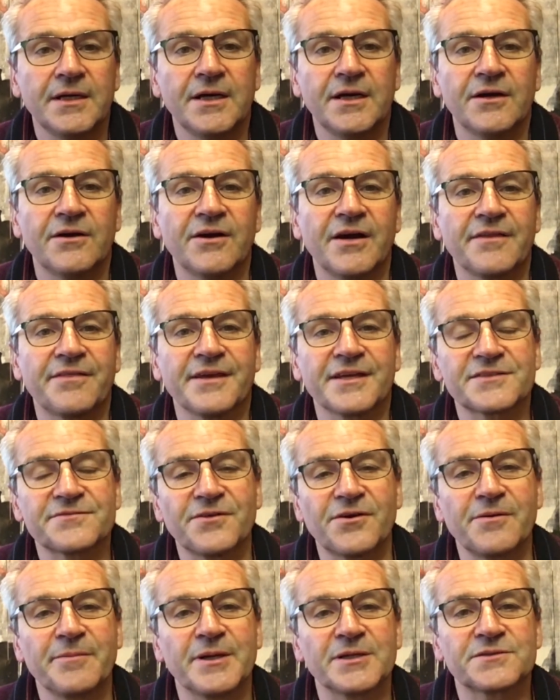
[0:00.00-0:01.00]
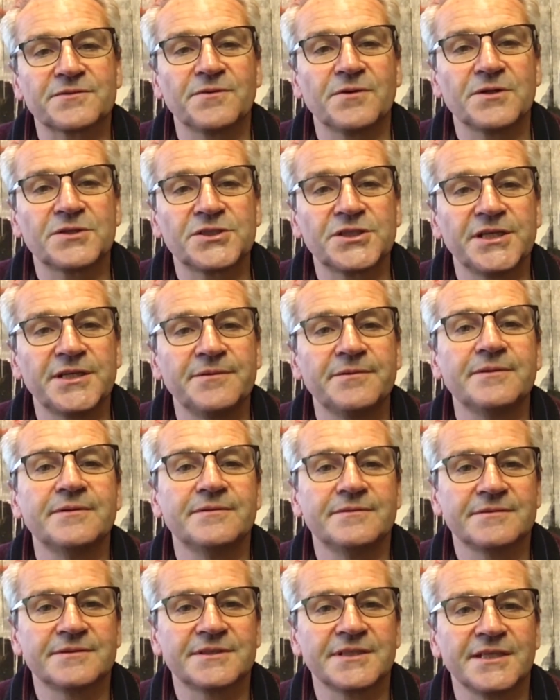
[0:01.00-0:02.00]
All right, thanks very much for watching.
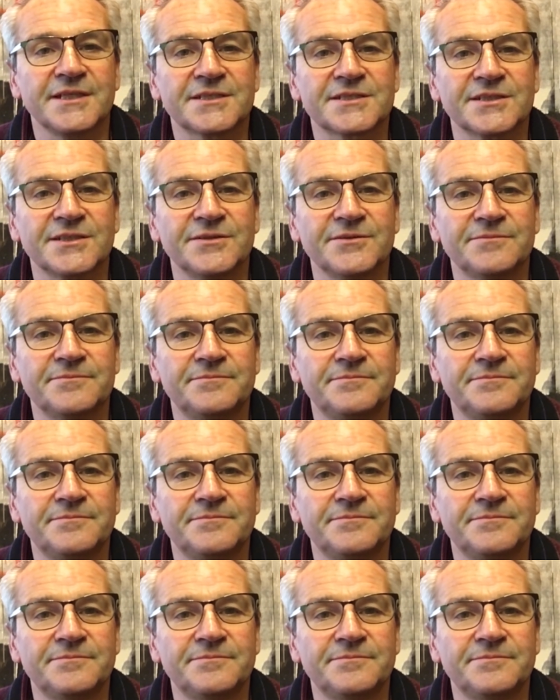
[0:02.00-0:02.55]
See you soon.